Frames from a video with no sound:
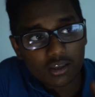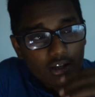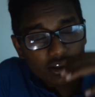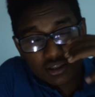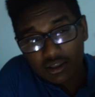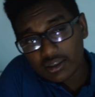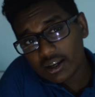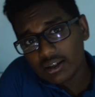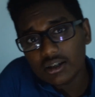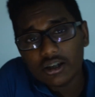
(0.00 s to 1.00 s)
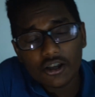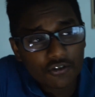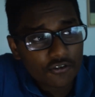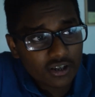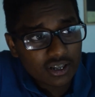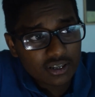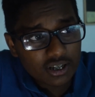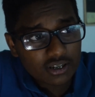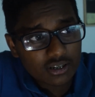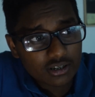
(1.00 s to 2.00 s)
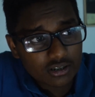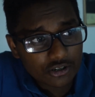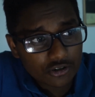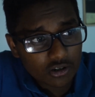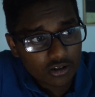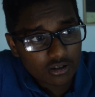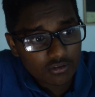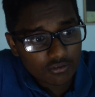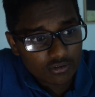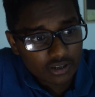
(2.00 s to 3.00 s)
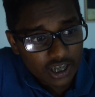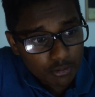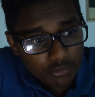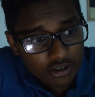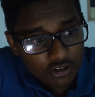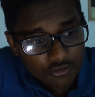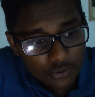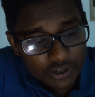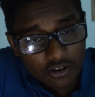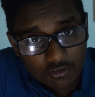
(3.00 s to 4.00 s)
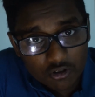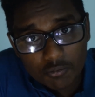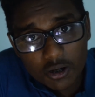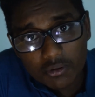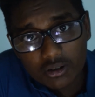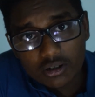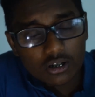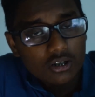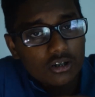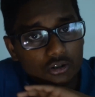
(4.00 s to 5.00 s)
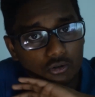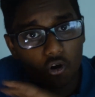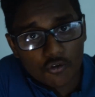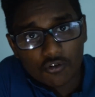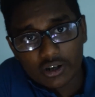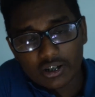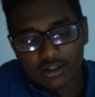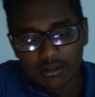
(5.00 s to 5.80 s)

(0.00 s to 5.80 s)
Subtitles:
Other than that, if you feel that you're capable of doing a full paper, go for it.